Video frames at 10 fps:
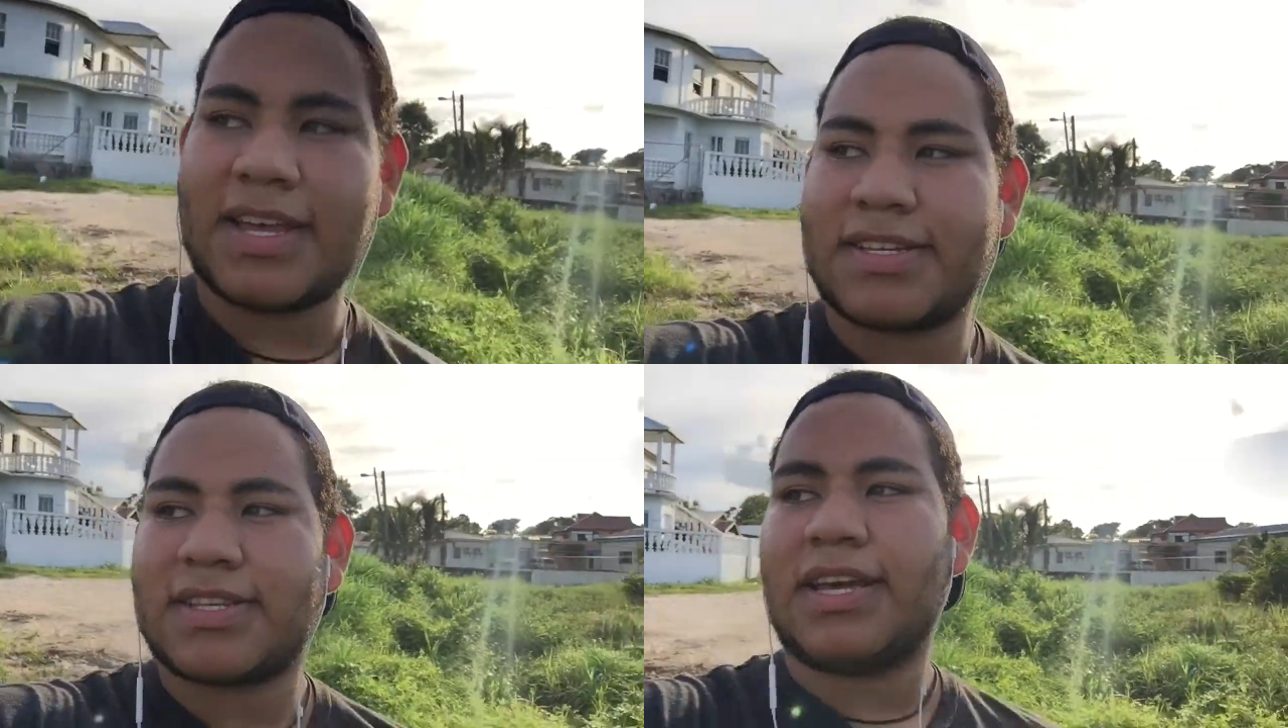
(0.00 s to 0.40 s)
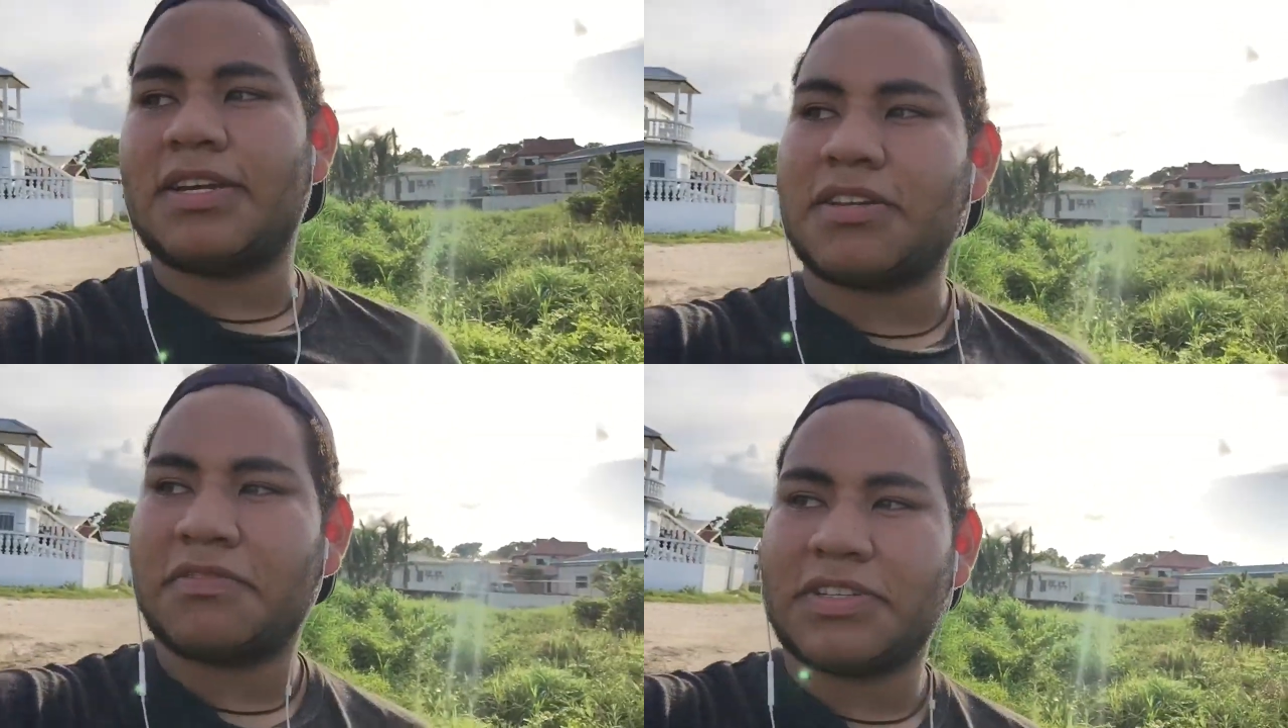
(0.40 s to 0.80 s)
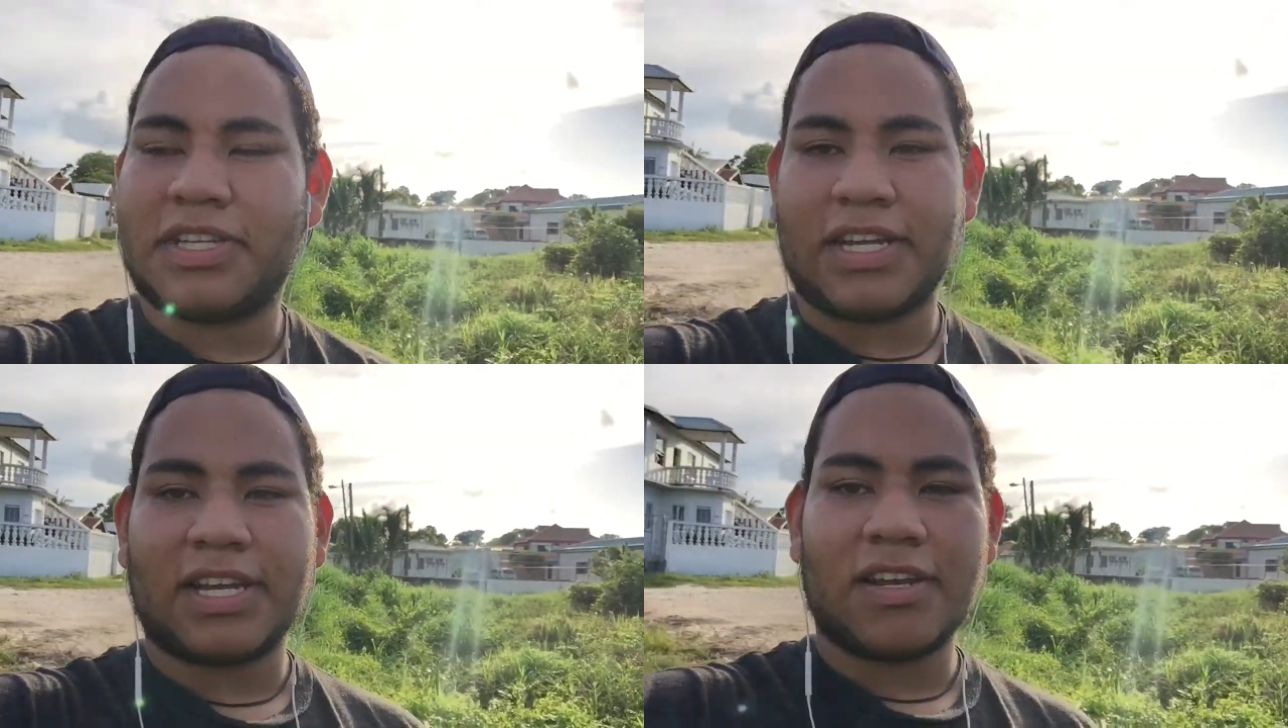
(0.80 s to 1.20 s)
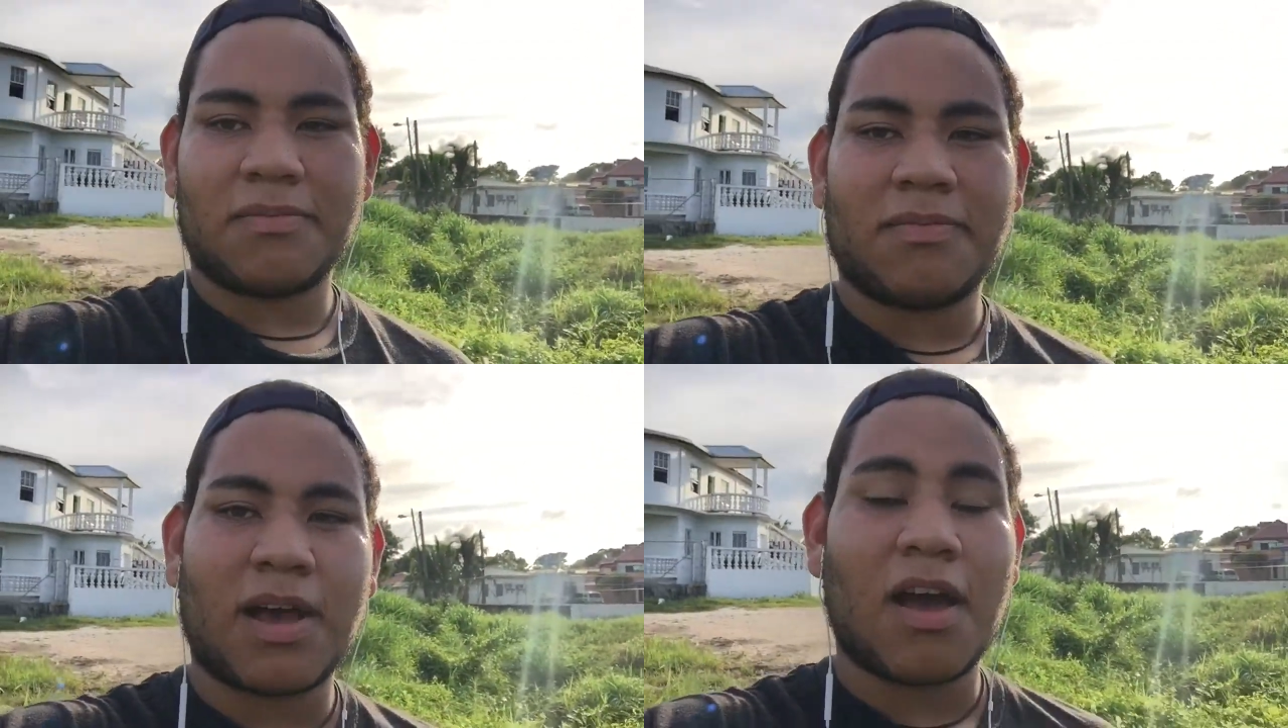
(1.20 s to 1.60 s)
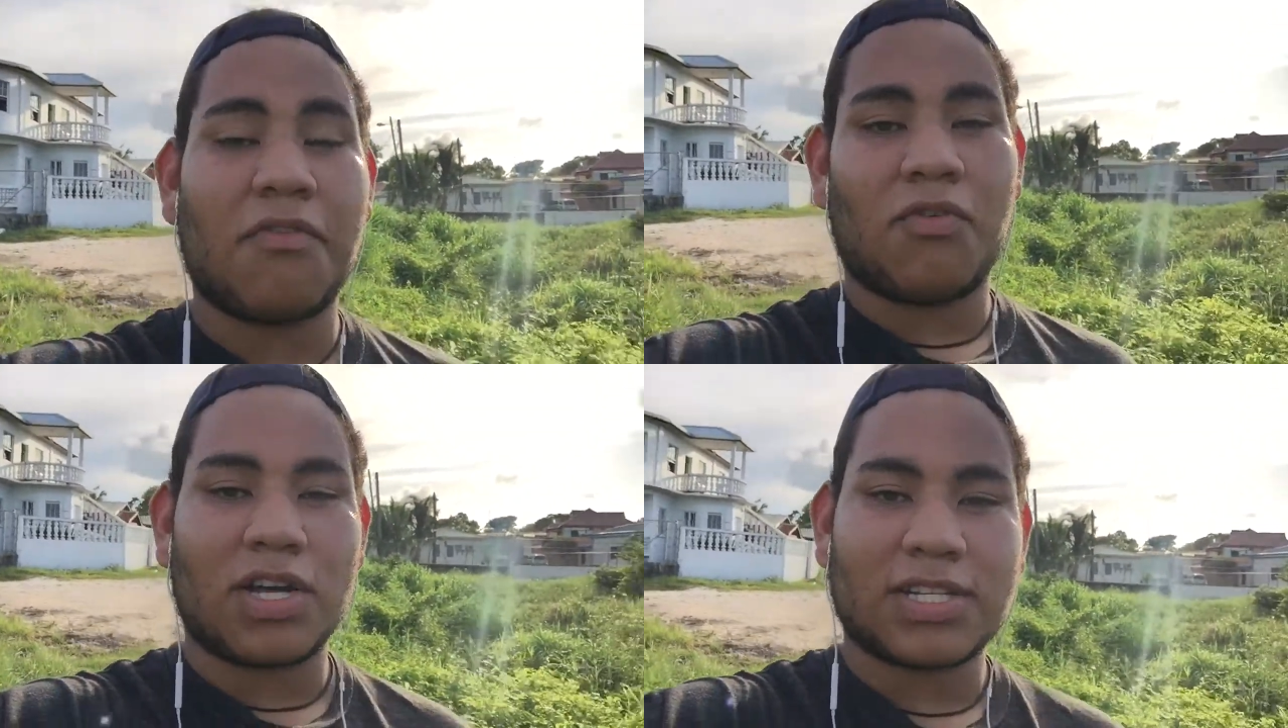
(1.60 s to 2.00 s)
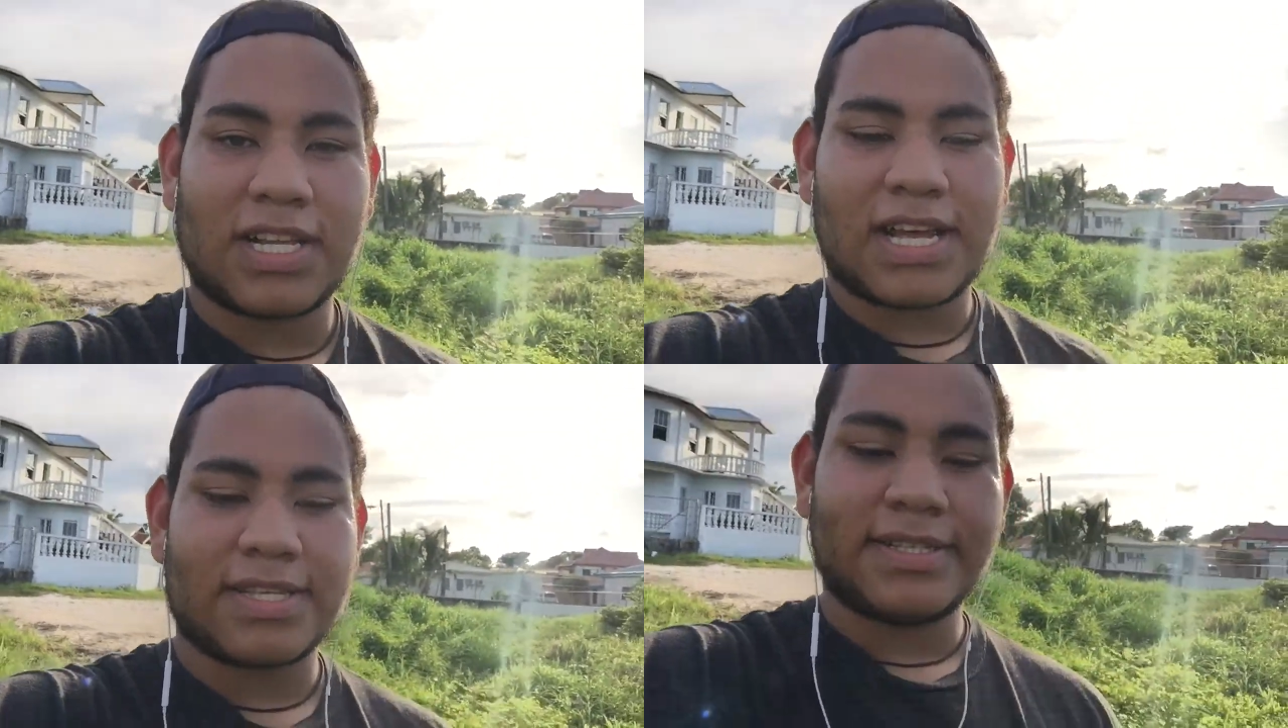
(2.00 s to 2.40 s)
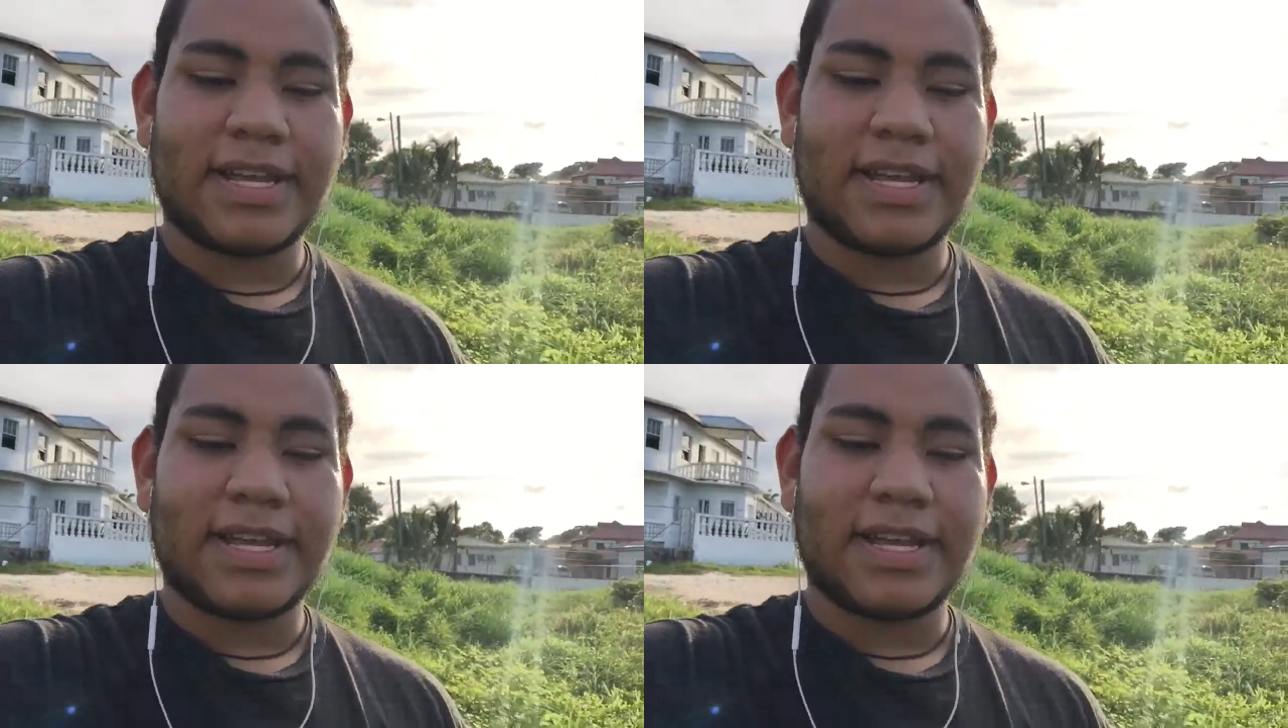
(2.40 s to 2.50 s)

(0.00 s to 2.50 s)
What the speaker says: it's the end of the day. I have one class